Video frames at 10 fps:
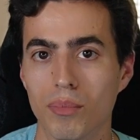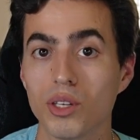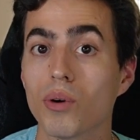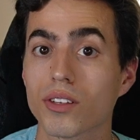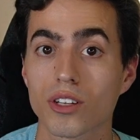but
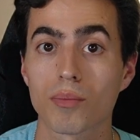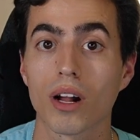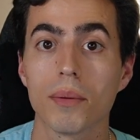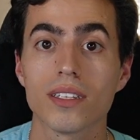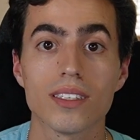you also are
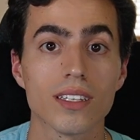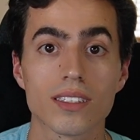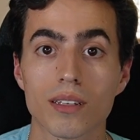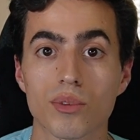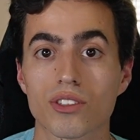probably seeing
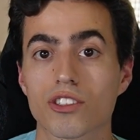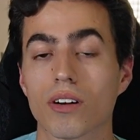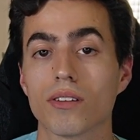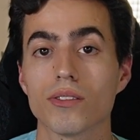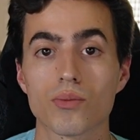similar
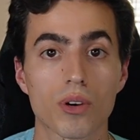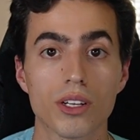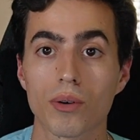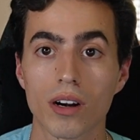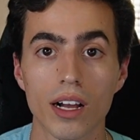struggles where
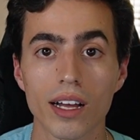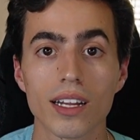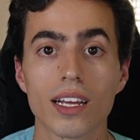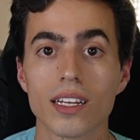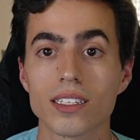you are at,
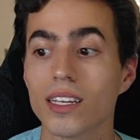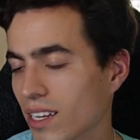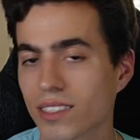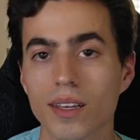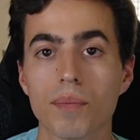and
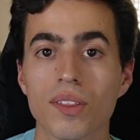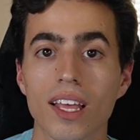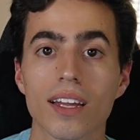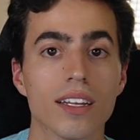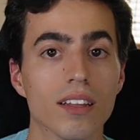it's something
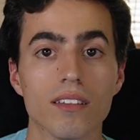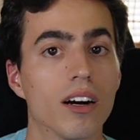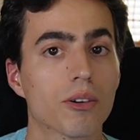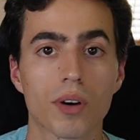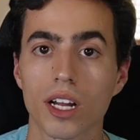that in the
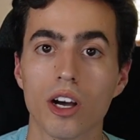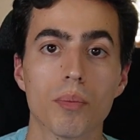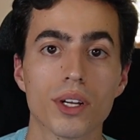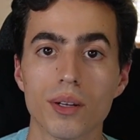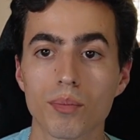long run I
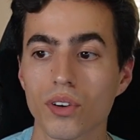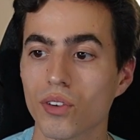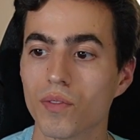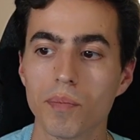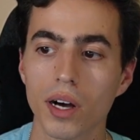hope can
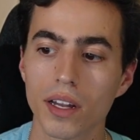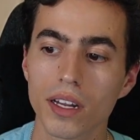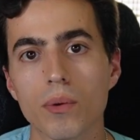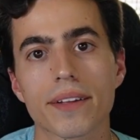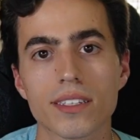improve,
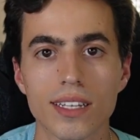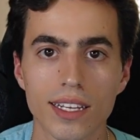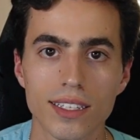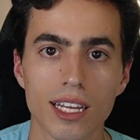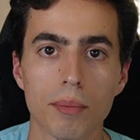but we have to take
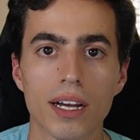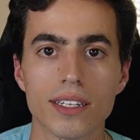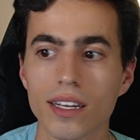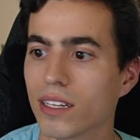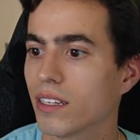it day by
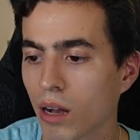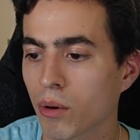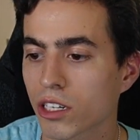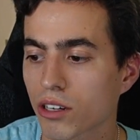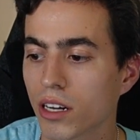day. I
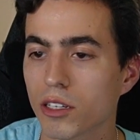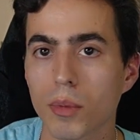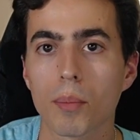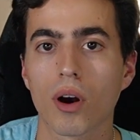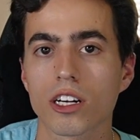want to try and do
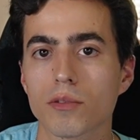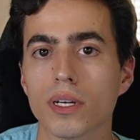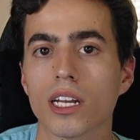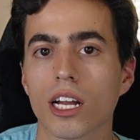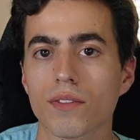my part to be
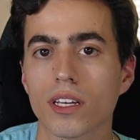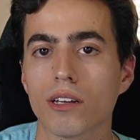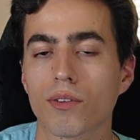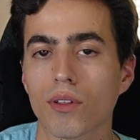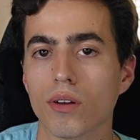an
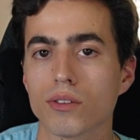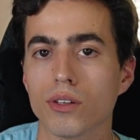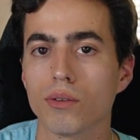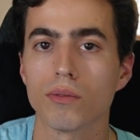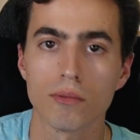advocate for those
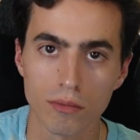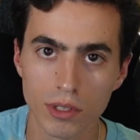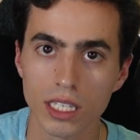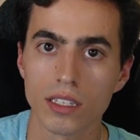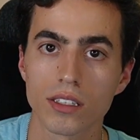who
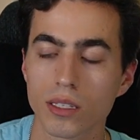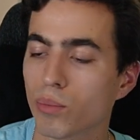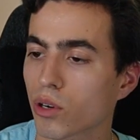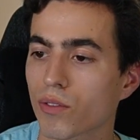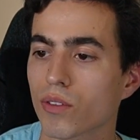need this
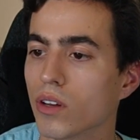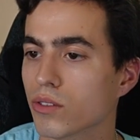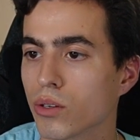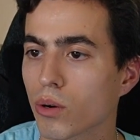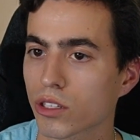support, for
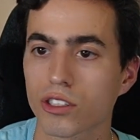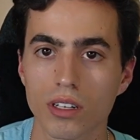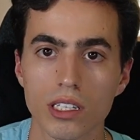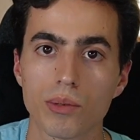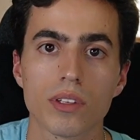those who are
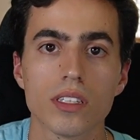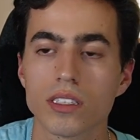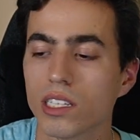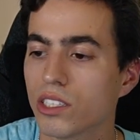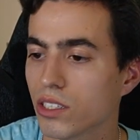struggling with these
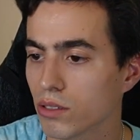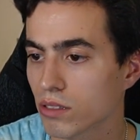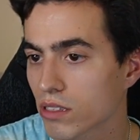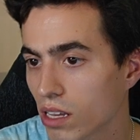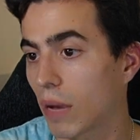
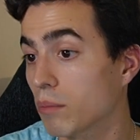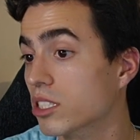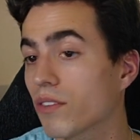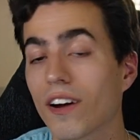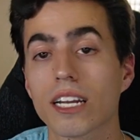issues. I'm
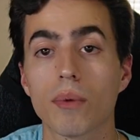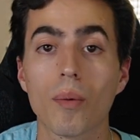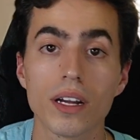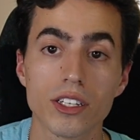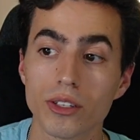still finding my
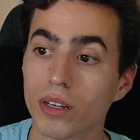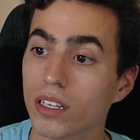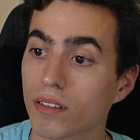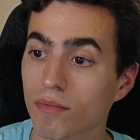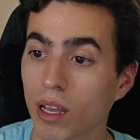way to do it.
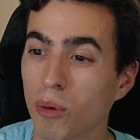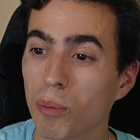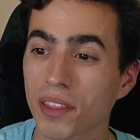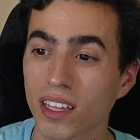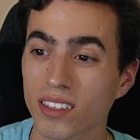I'm
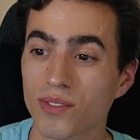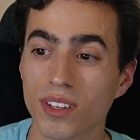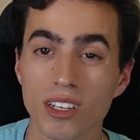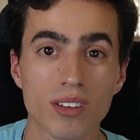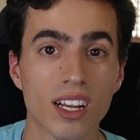hoping that this
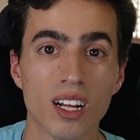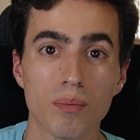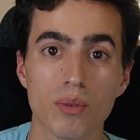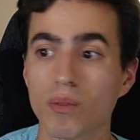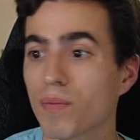video can help